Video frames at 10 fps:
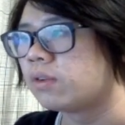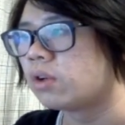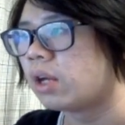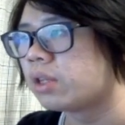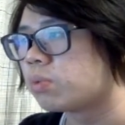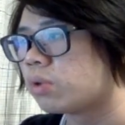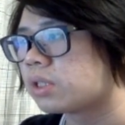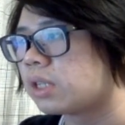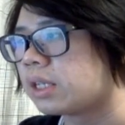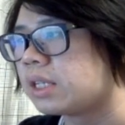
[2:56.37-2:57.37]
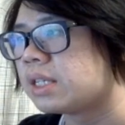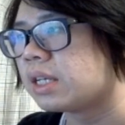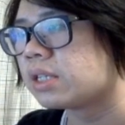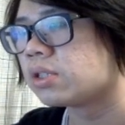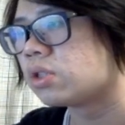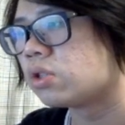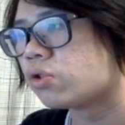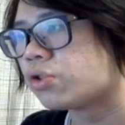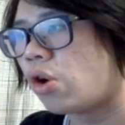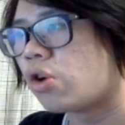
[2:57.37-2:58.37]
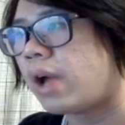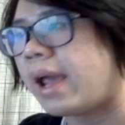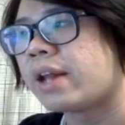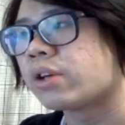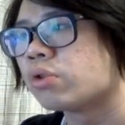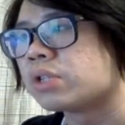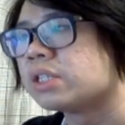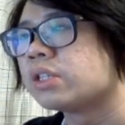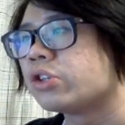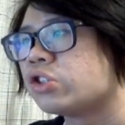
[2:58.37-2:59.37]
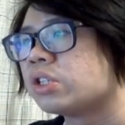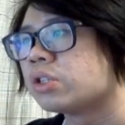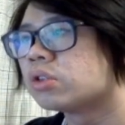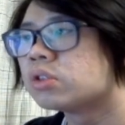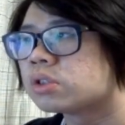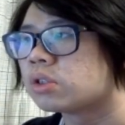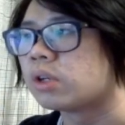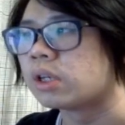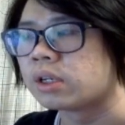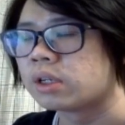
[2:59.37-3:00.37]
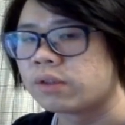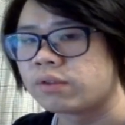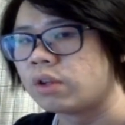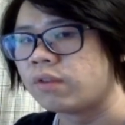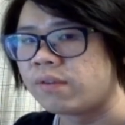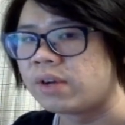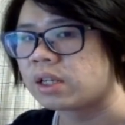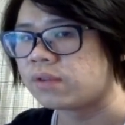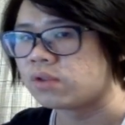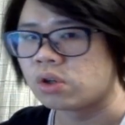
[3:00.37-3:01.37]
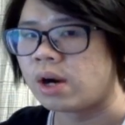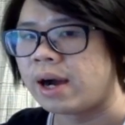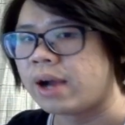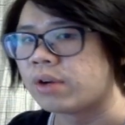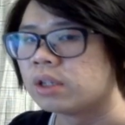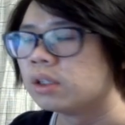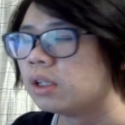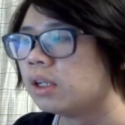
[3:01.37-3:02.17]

don't know how this works, Gyze is your starter and it goes into the G zone. So little fun fact, if you don't know IRL,